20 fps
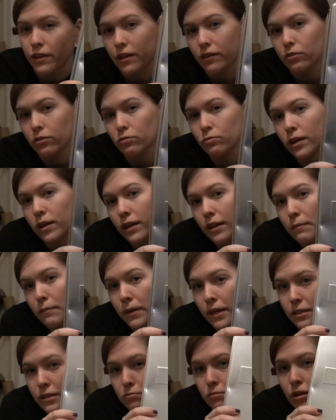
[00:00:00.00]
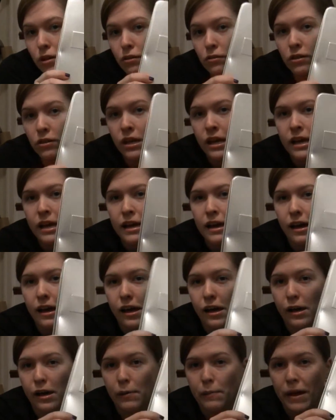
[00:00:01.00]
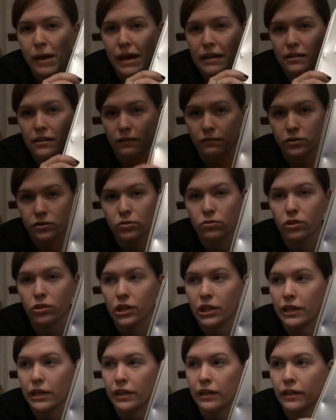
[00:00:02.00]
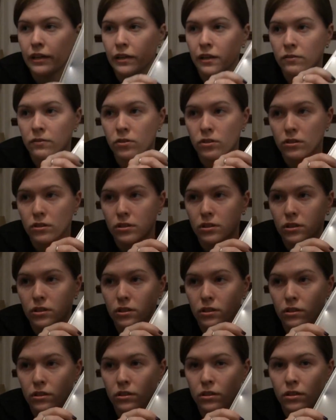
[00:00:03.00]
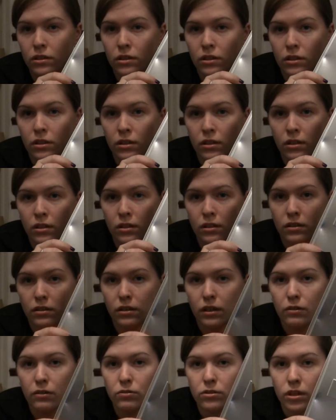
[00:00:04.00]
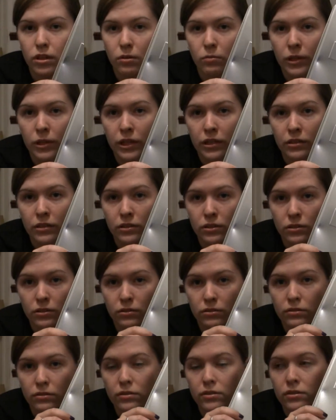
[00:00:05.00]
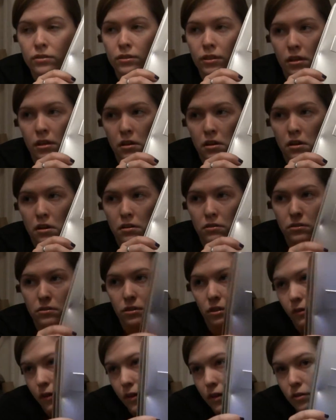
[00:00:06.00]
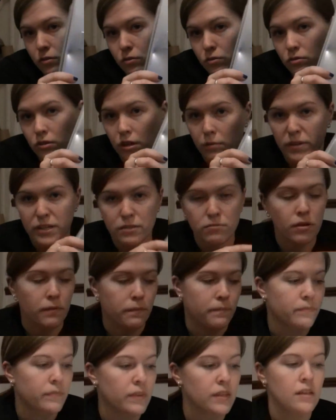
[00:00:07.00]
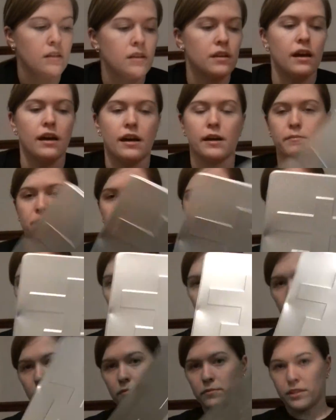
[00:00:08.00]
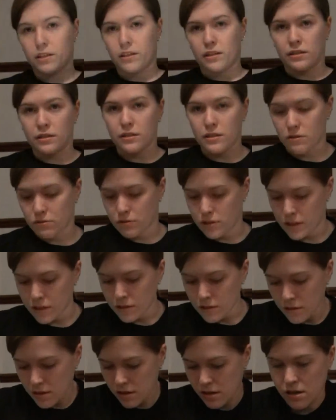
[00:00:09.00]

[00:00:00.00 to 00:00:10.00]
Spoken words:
And I thought, well, I might as well, as I've still got it here and I've got the little Darwinian dudes. So I thought I might as well. So it all comes in a steel tin.